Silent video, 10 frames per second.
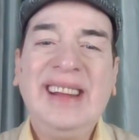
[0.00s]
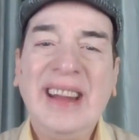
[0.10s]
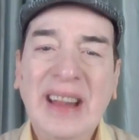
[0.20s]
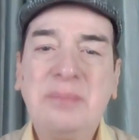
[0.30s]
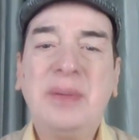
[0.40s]

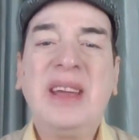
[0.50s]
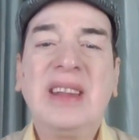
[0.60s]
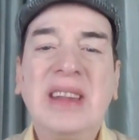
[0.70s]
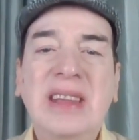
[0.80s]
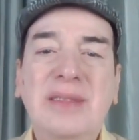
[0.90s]
help
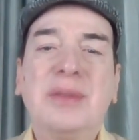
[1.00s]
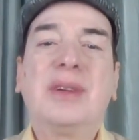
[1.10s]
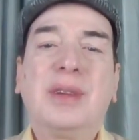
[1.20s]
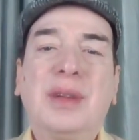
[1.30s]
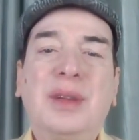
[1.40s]

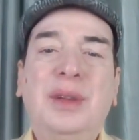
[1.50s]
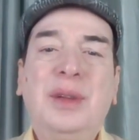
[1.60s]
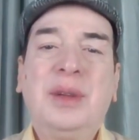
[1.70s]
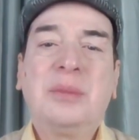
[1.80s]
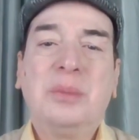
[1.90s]
any
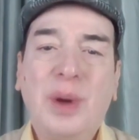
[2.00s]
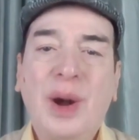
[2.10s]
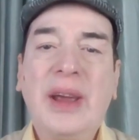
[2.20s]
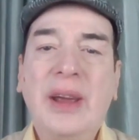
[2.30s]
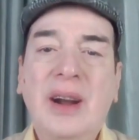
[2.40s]

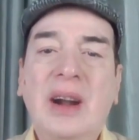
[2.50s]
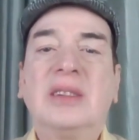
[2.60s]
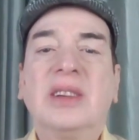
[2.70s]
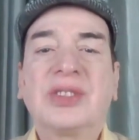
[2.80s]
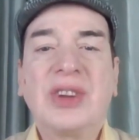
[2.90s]
boy
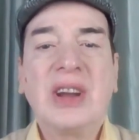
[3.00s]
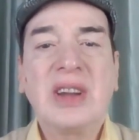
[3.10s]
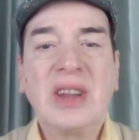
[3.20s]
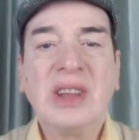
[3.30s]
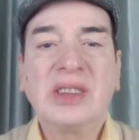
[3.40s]

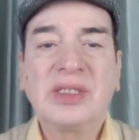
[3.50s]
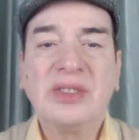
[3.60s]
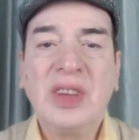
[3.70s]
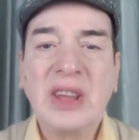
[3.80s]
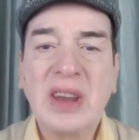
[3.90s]
understand
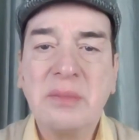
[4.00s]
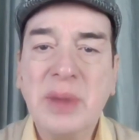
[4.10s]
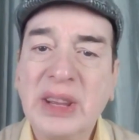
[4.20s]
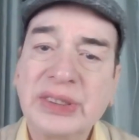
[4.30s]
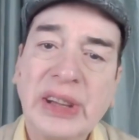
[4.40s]
these very
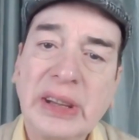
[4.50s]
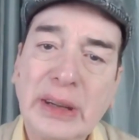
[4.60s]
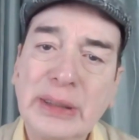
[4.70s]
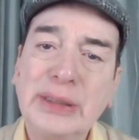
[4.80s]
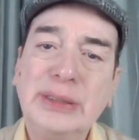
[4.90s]

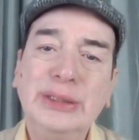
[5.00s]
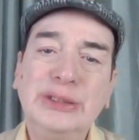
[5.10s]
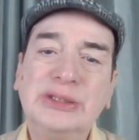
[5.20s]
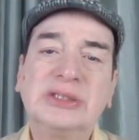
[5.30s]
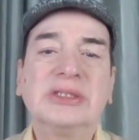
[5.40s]
basic
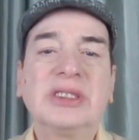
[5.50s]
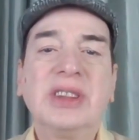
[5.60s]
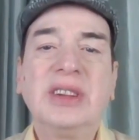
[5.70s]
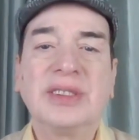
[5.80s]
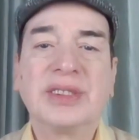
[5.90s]

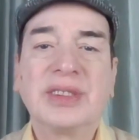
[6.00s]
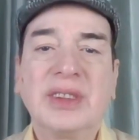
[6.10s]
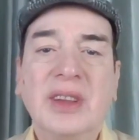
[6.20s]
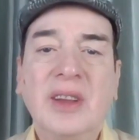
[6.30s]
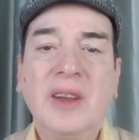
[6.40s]

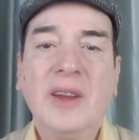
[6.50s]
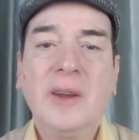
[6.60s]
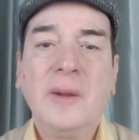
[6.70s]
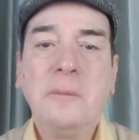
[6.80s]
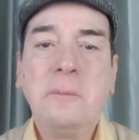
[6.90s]
things.
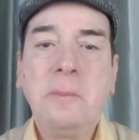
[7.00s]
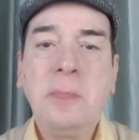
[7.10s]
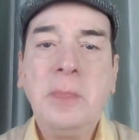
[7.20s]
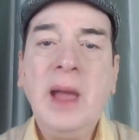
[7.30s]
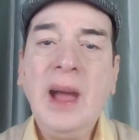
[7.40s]

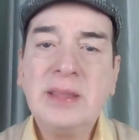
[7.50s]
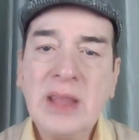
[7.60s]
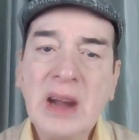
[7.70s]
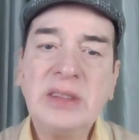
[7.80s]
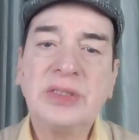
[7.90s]

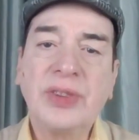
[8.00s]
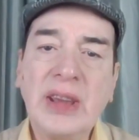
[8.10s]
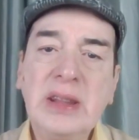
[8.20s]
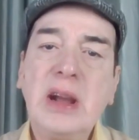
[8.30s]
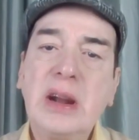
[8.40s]
And that is
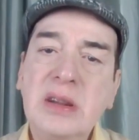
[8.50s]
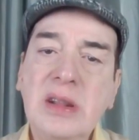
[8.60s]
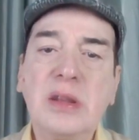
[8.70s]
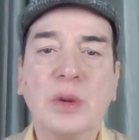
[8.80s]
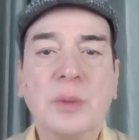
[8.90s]
why they
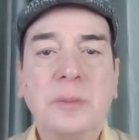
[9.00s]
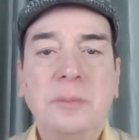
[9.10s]
continue.